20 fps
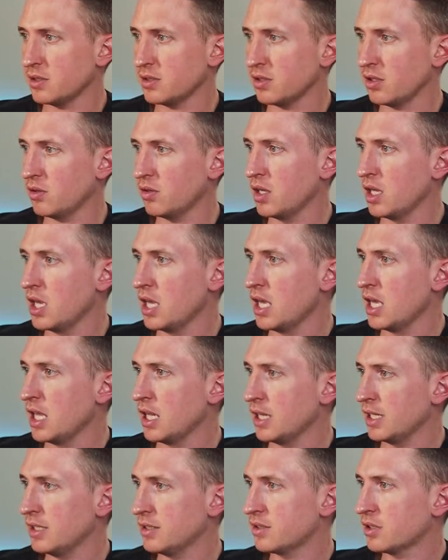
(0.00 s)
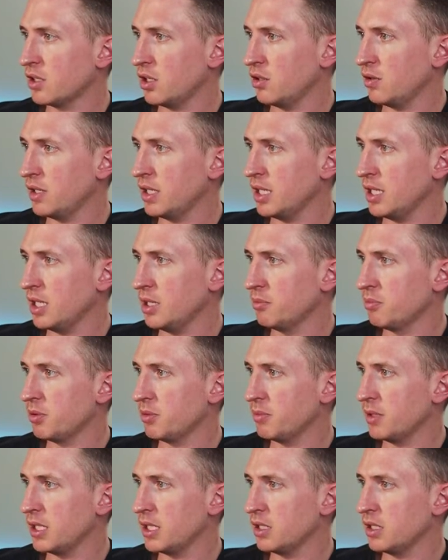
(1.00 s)
So let's go and
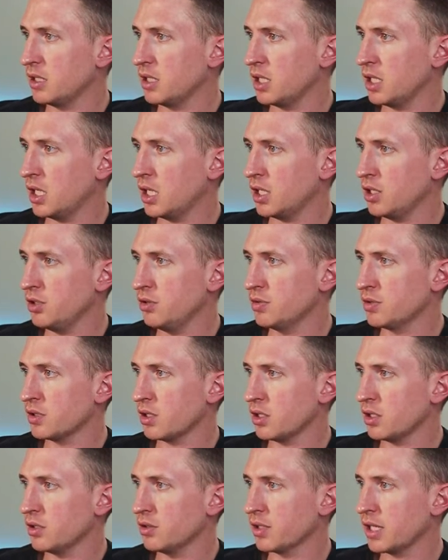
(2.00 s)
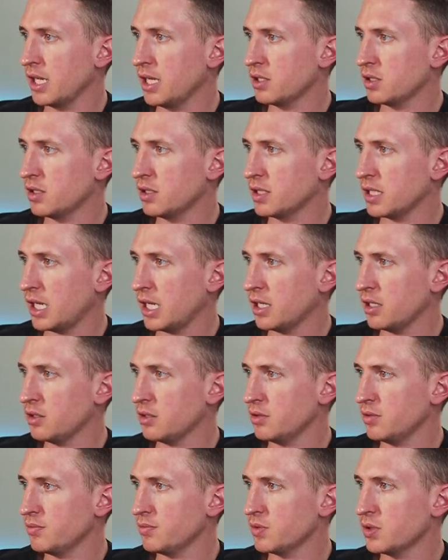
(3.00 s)
implement use our location tile.